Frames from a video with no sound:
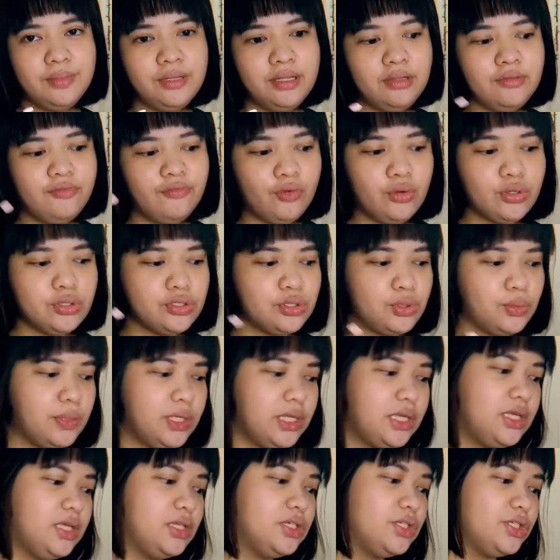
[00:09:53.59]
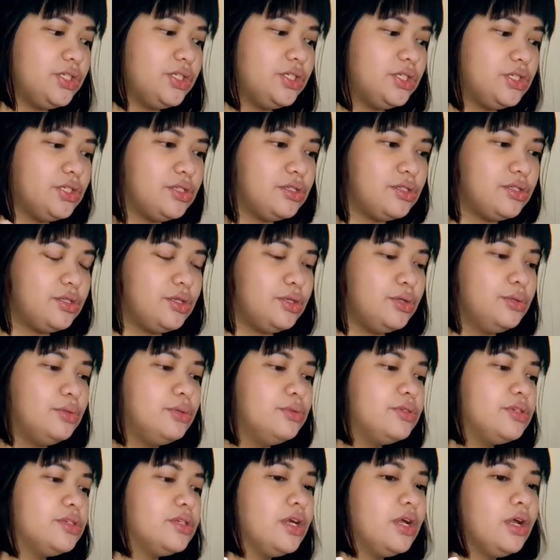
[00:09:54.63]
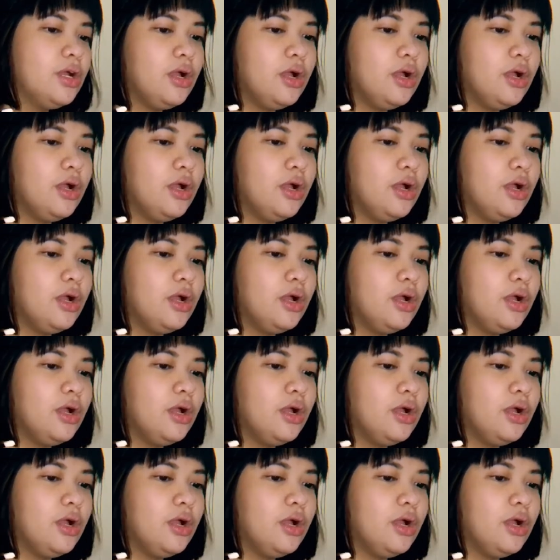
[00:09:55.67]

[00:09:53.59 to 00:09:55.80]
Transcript: but for Twiggy, she just used